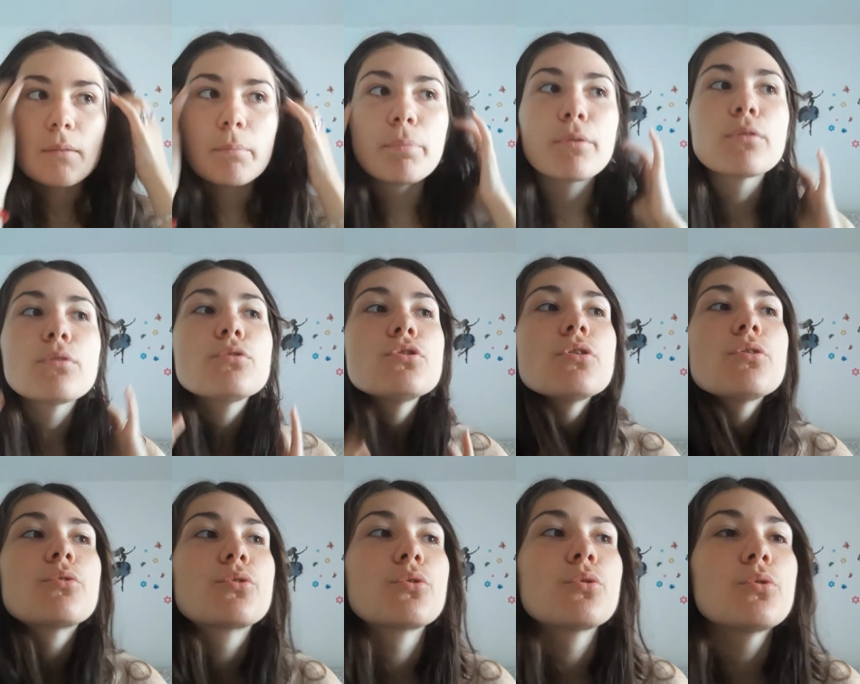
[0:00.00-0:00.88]

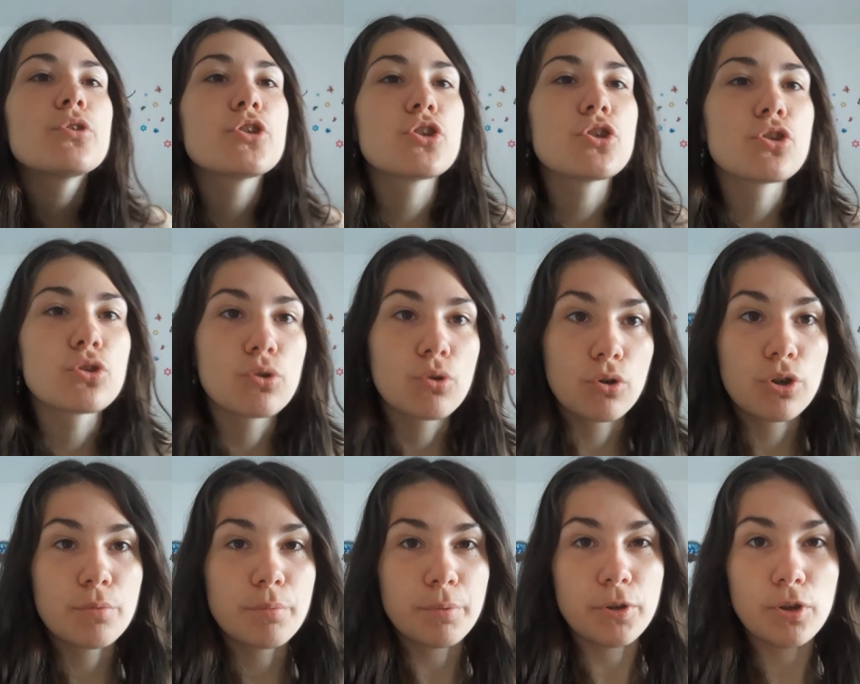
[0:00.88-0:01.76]
Pluto rules
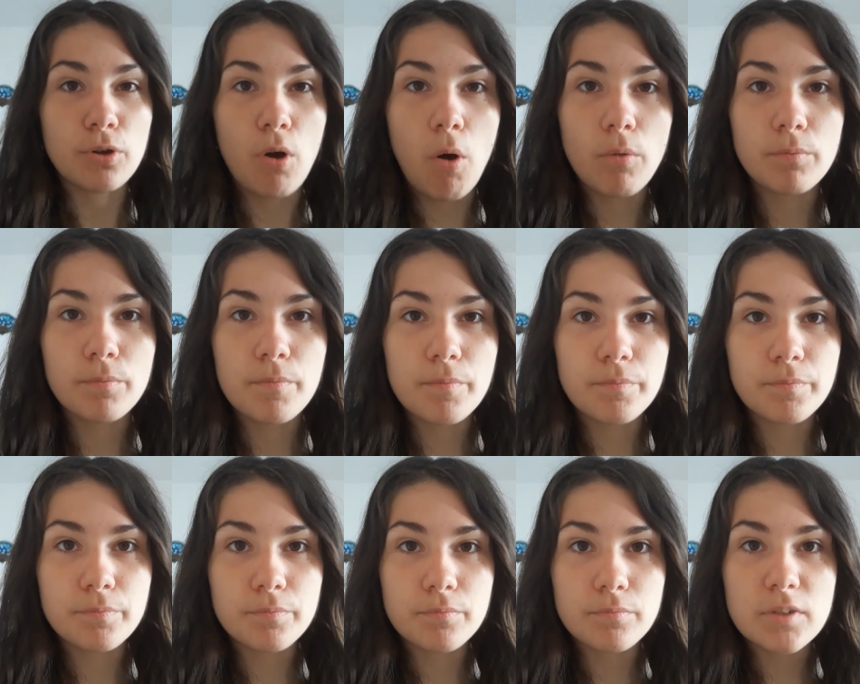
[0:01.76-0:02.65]
Scorpio,
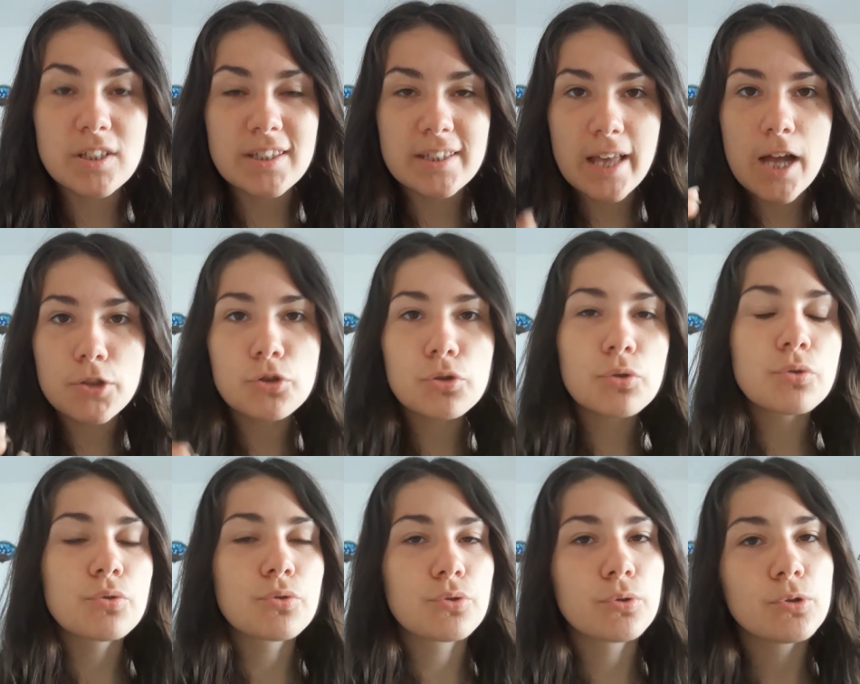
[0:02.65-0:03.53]

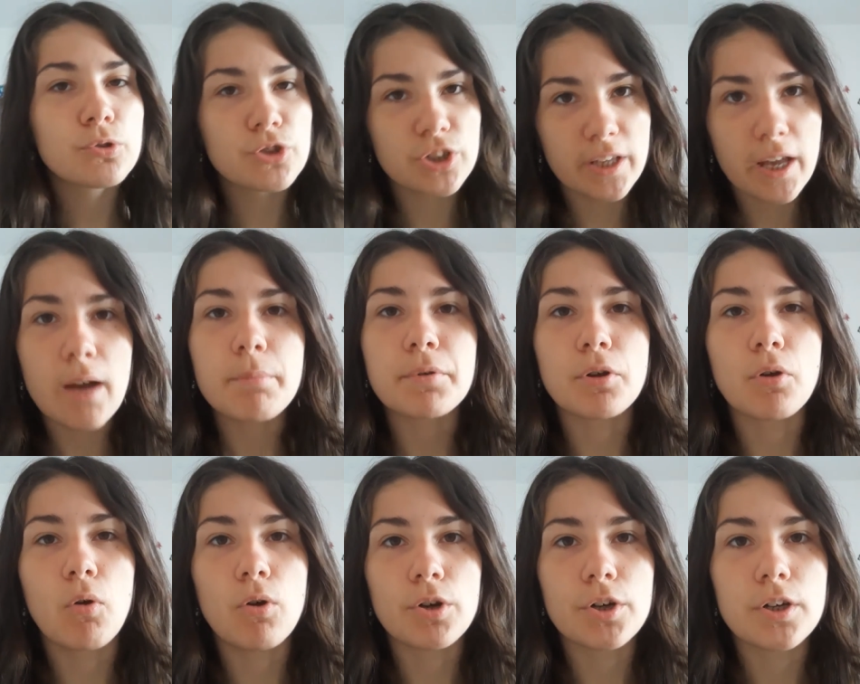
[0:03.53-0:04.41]
Saturn rules
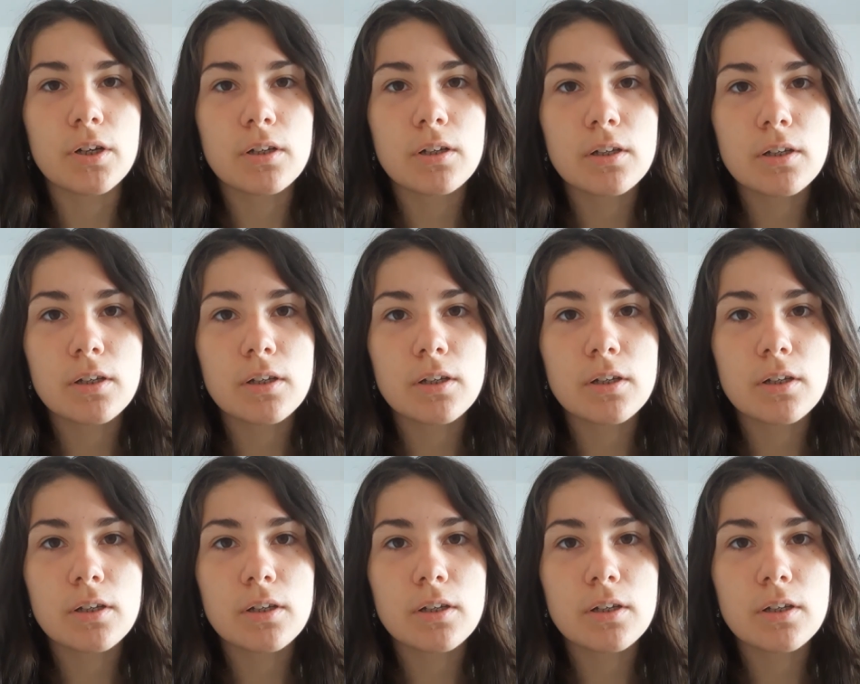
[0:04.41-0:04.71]
Capricorn,